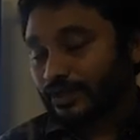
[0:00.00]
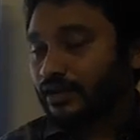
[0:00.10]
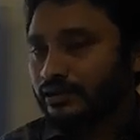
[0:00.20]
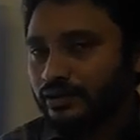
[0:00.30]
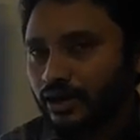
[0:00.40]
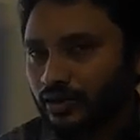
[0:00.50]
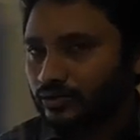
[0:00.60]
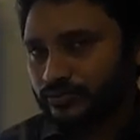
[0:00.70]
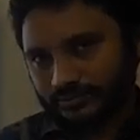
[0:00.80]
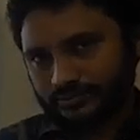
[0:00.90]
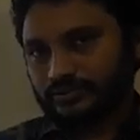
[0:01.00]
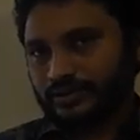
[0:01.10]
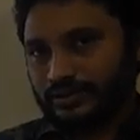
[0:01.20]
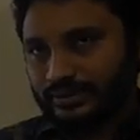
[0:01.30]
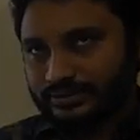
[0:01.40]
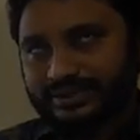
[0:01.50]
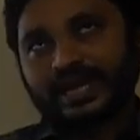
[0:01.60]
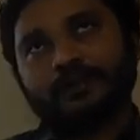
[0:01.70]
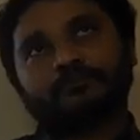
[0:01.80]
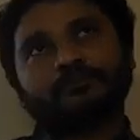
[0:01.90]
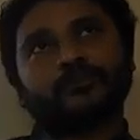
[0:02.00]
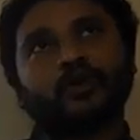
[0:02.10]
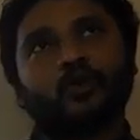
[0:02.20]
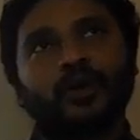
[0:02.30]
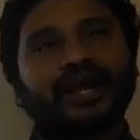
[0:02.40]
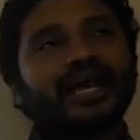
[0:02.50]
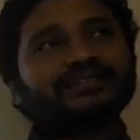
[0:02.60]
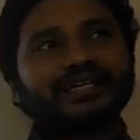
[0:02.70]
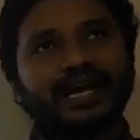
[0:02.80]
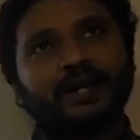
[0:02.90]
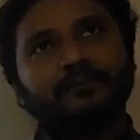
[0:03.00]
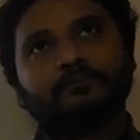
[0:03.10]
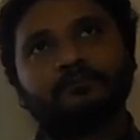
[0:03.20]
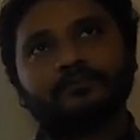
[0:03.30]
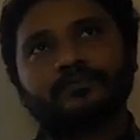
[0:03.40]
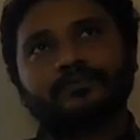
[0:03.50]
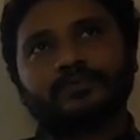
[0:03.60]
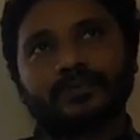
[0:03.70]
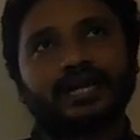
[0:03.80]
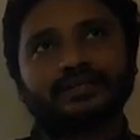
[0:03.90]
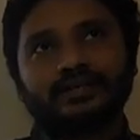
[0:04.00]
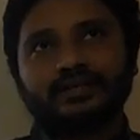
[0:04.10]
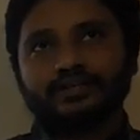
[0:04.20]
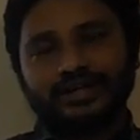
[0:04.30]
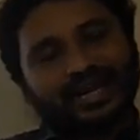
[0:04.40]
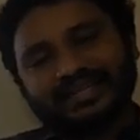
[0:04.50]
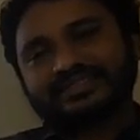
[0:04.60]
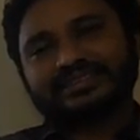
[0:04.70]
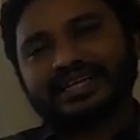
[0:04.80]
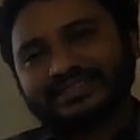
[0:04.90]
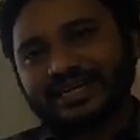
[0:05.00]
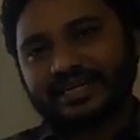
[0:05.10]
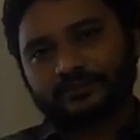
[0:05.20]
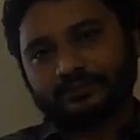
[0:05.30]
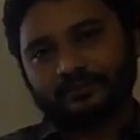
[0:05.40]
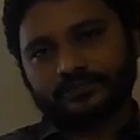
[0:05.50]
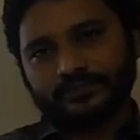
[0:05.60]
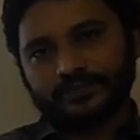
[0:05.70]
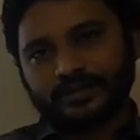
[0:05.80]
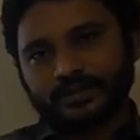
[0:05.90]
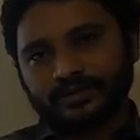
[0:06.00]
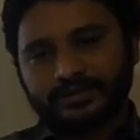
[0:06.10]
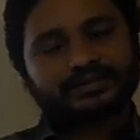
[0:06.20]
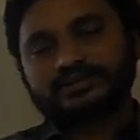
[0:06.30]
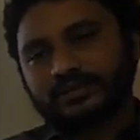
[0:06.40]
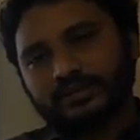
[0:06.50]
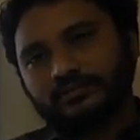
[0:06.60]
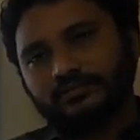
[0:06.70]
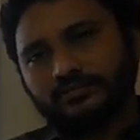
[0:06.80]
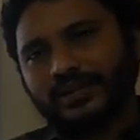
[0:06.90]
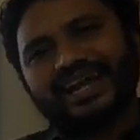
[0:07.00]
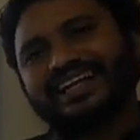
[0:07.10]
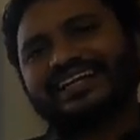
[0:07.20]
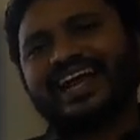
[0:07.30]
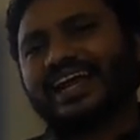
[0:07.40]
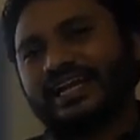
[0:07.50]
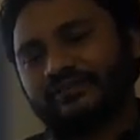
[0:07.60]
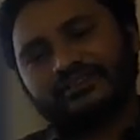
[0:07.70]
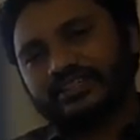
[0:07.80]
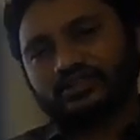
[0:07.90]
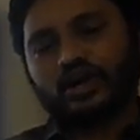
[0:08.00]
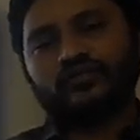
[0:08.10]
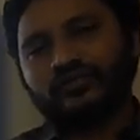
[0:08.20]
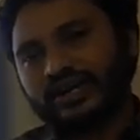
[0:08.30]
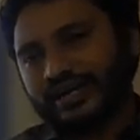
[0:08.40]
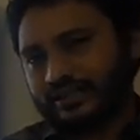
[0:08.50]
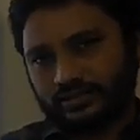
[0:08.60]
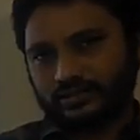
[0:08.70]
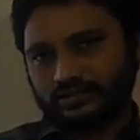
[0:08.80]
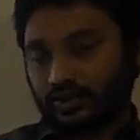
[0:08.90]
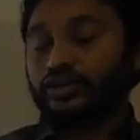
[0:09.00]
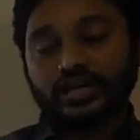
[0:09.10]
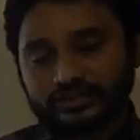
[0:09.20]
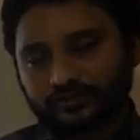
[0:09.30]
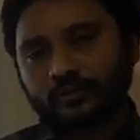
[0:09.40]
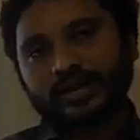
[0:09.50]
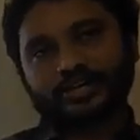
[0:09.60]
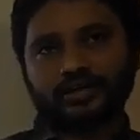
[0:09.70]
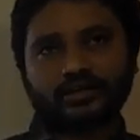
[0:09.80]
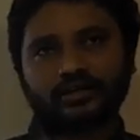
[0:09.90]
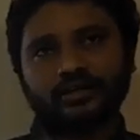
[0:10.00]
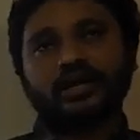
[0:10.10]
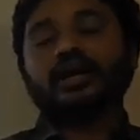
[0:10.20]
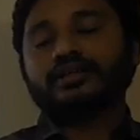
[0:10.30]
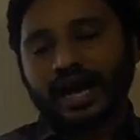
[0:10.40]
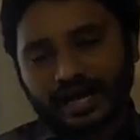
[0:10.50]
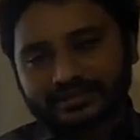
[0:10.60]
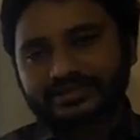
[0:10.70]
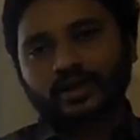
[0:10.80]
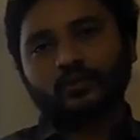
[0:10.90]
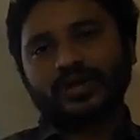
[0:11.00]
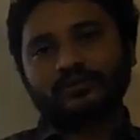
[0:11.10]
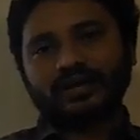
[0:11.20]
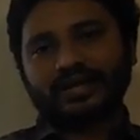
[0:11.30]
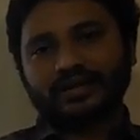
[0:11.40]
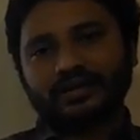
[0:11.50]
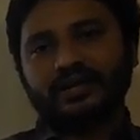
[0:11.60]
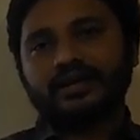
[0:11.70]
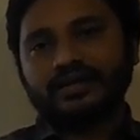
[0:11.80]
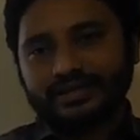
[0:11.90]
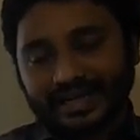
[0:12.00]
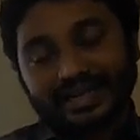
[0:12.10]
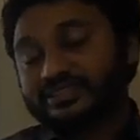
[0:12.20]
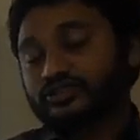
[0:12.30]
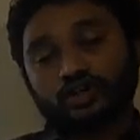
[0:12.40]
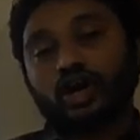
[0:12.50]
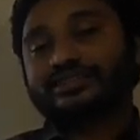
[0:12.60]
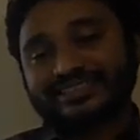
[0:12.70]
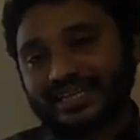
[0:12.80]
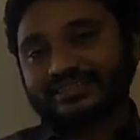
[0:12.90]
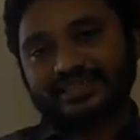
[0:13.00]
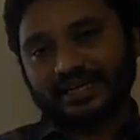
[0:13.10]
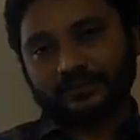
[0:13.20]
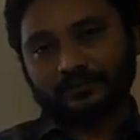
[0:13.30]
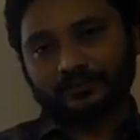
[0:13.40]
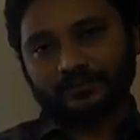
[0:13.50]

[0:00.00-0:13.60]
No. See, when I say that she is 16, just make it negative, just convert it, not transformation. The answer will be she is not 16.